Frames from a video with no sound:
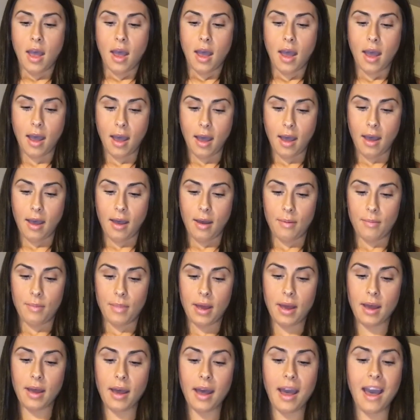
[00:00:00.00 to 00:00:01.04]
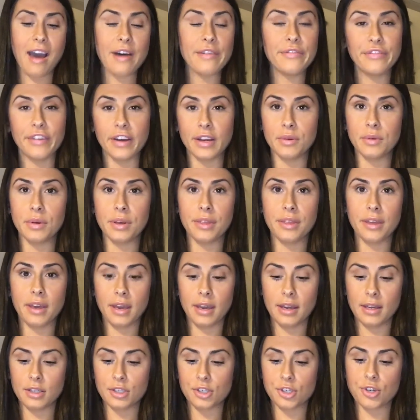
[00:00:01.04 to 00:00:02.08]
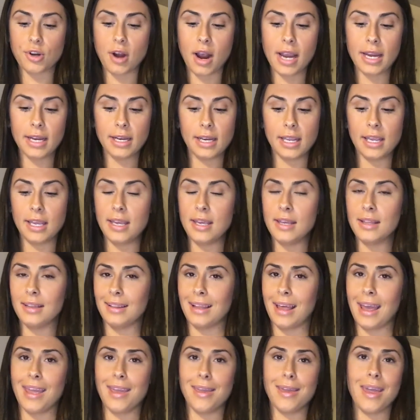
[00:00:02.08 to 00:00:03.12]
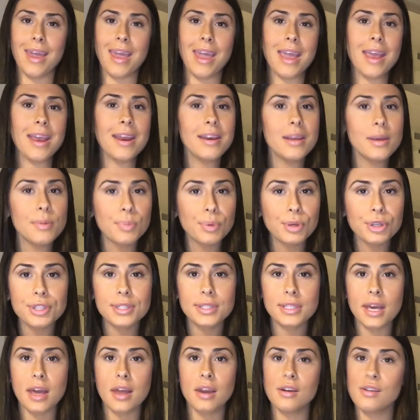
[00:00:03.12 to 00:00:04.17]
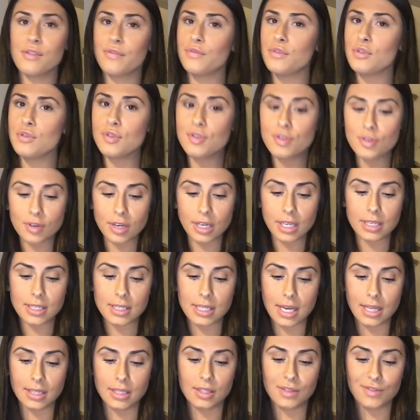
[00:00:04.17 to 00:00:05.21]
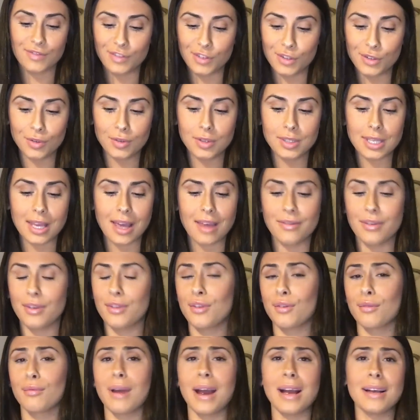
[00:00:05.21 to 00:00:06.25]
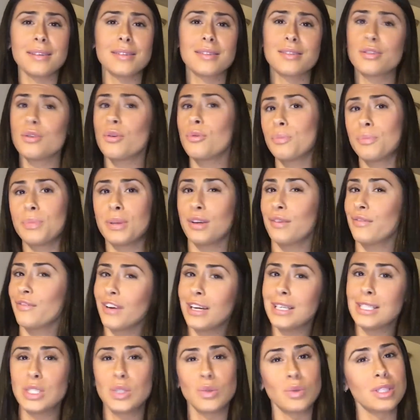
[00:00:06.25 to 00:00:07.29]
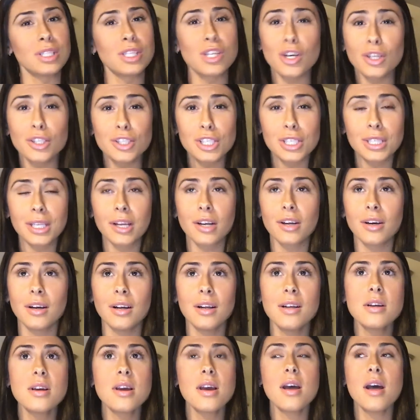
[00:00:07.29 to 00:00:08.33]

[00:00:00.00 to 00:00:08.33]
have fun with it. Try and eat like 80% of nutrient-dense foods, and then the rest, don't be afraid to indulge a little.